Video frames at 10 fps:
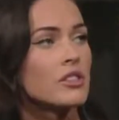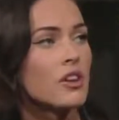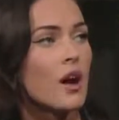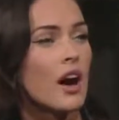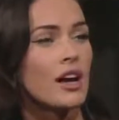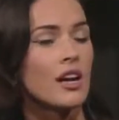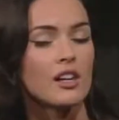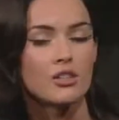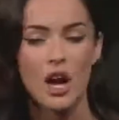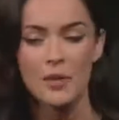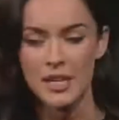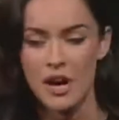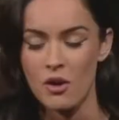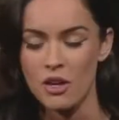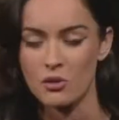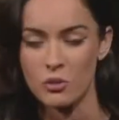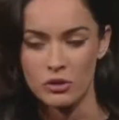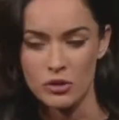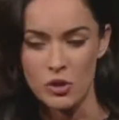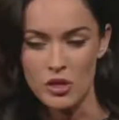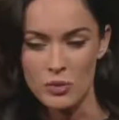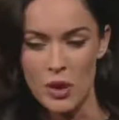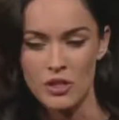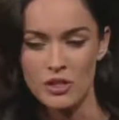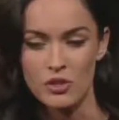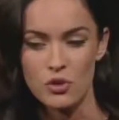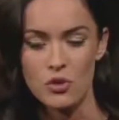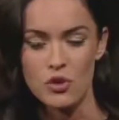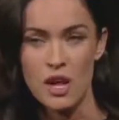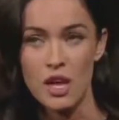So I dropped out and enrolled in correspondence school.